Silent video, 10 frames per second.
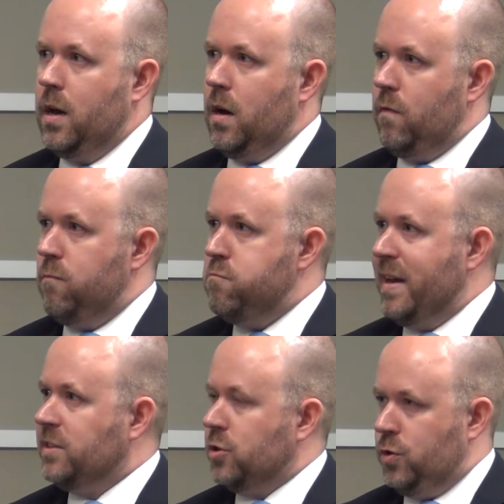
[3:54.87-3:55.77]
of
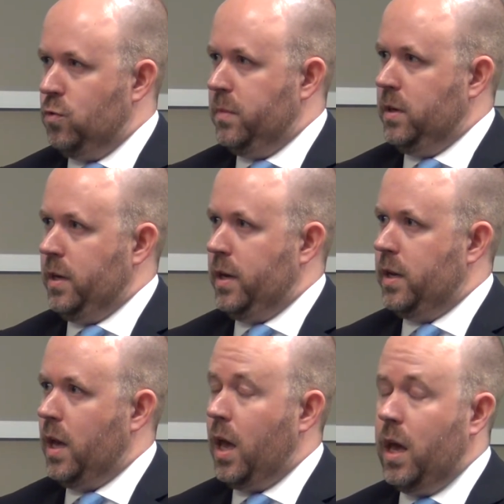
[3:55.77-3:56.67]
basic human
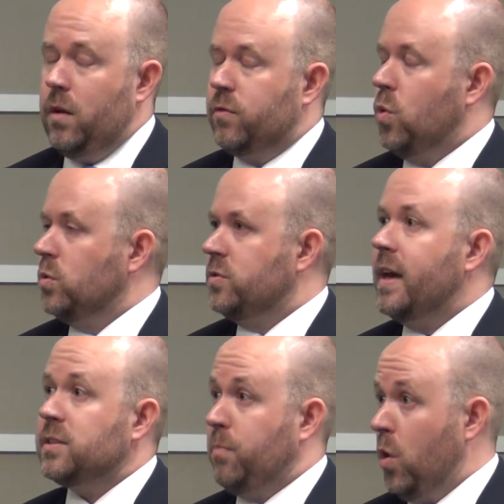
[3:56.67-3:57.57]
need. And of course,
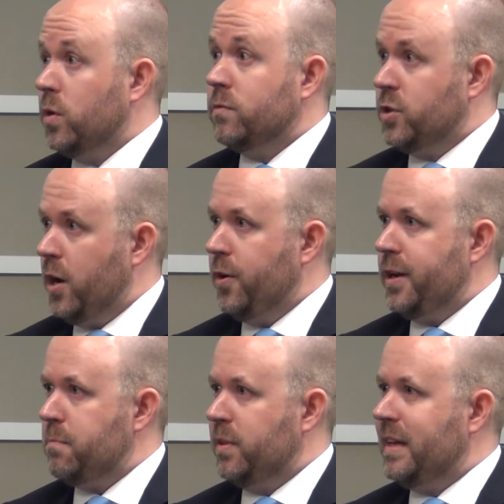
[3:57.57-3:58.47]
that's part of
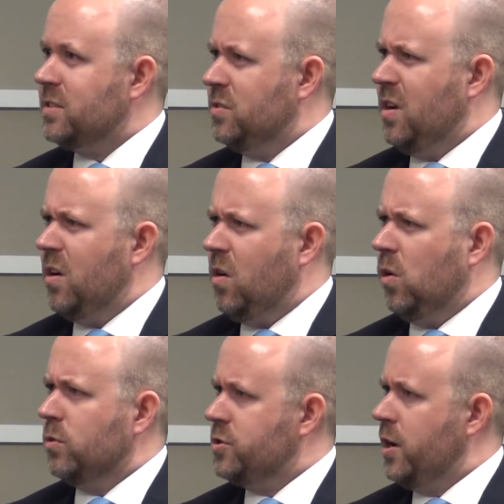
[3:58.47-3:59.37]
charity, but that's not
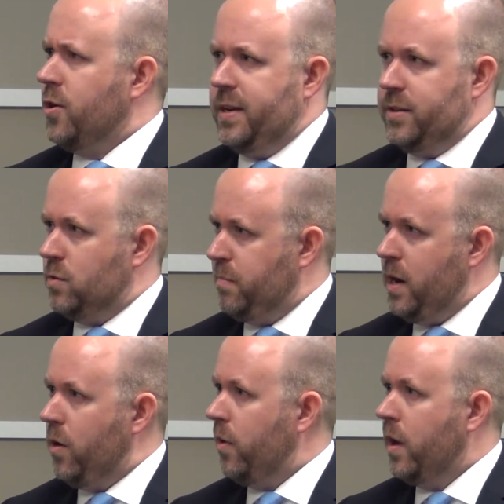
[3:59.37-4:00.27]
all charity is about.